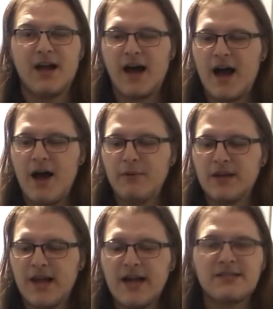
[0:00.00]
I would
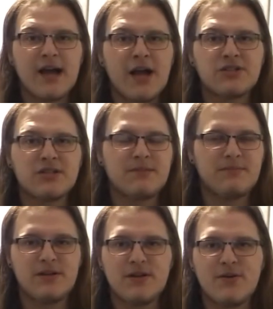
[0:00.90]
like to actually,
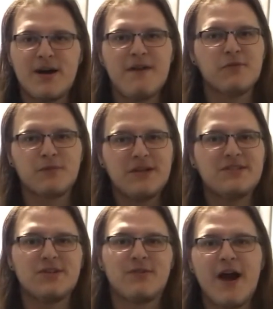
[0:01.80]
you know, have a
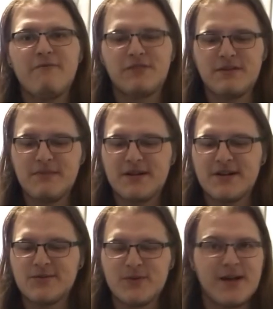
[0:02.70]
reason to grind for them
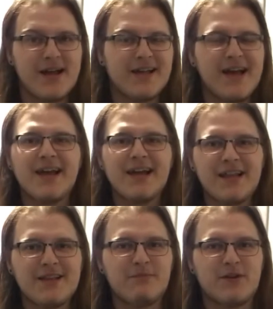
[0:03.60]
because, well, I can't
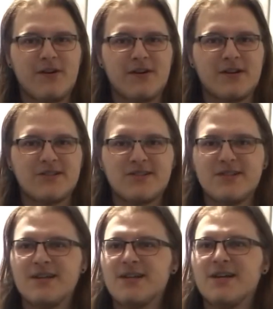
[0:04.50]
get them regardless.
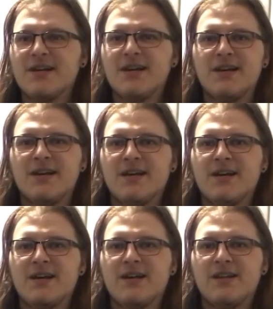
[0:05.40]

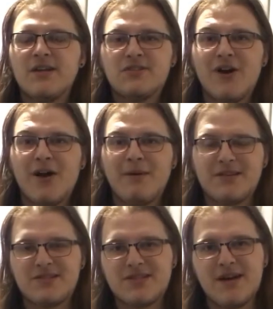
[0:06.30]
Let's talk about
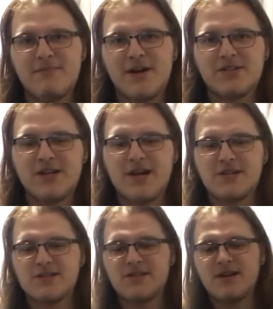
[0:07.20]
the Sandbox
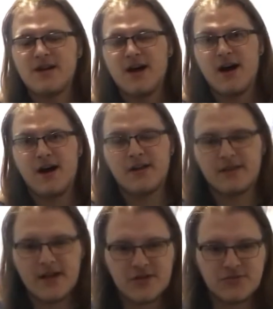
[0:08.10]
Changes.
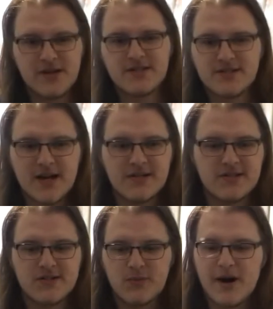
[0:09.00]
They addressed
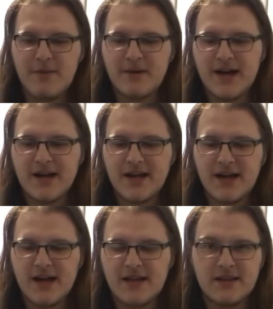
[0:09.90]
Stasis a while back,
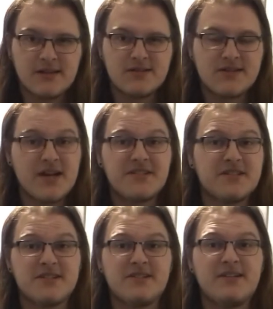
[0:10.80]
and Stasis
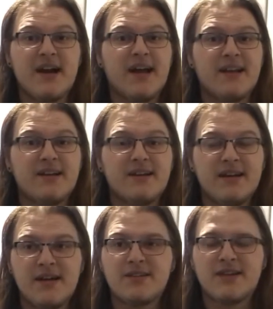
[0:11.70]
is dead.
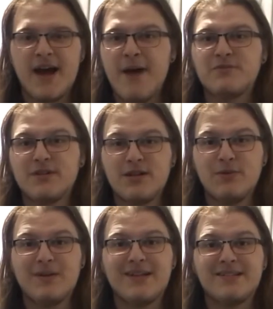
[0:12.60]
It is
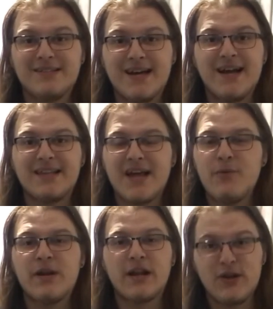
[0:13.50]
absolutely dead. They
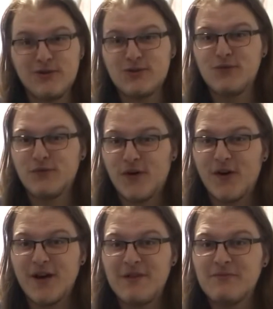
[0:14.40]
went a little too
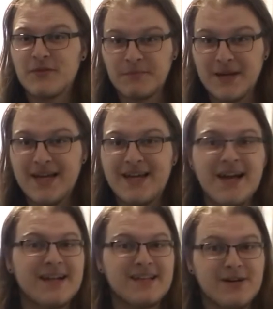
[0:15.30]
far, even for me,
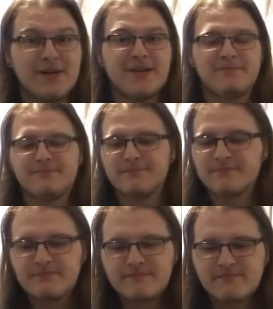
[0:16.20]
and killed it.
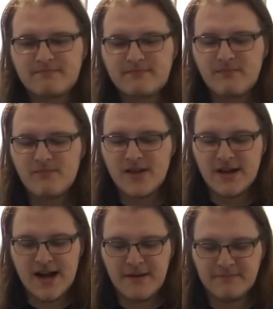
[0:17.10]

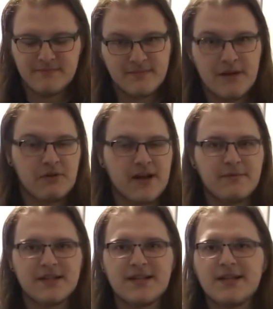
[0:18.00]
And I'm okay
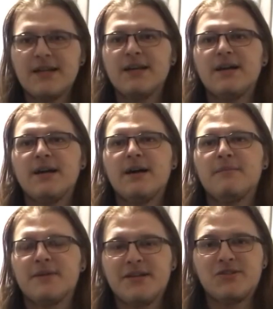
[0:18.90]
with it.
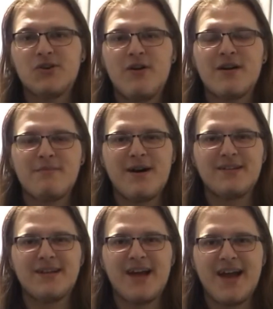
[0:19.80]
But let's talk
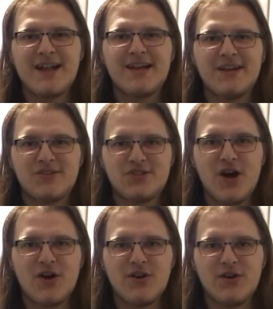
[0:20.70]
about the hand cannon and
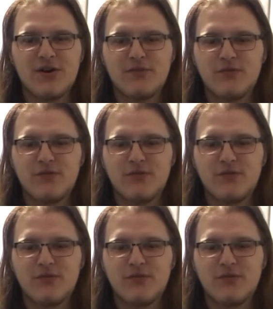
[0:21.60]
shotgun nerf.